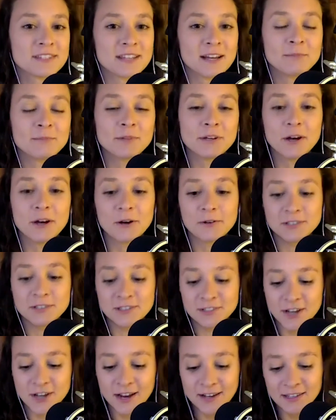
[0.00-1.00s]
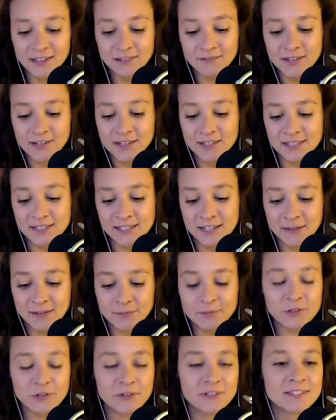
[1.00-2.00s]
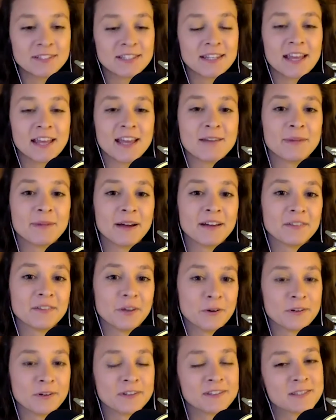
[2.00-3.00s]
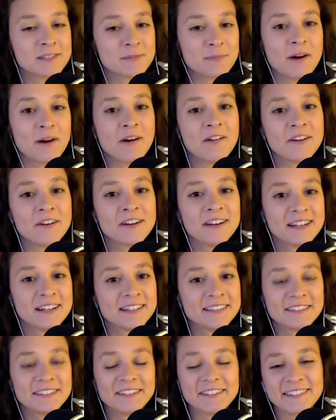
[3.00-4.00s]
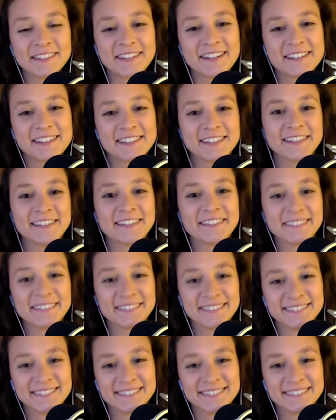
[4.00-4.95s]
I'm your host, Jackie Reese, and I'm joined today by Logan Cipala. Logan, how's it going?